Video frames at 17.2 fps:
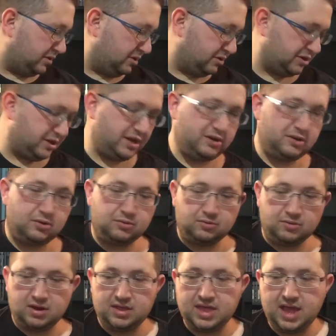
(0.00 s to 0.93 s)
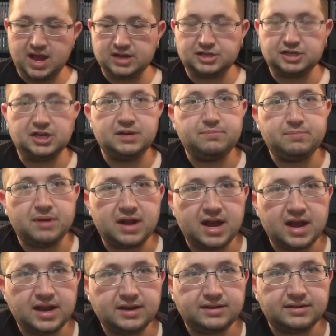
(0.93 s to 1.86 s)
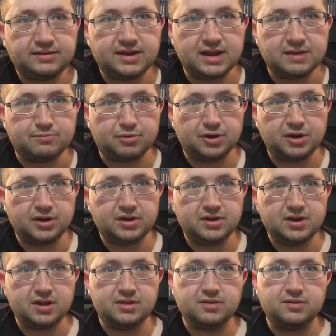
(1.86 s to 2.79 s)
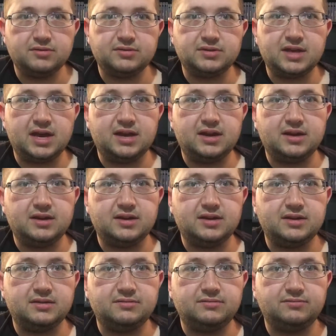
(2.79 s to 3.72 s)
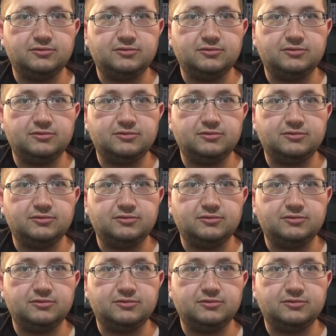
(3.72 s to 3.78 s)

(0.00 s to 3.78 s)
usually don't run that cheap, and I did pretty good on those at a uh,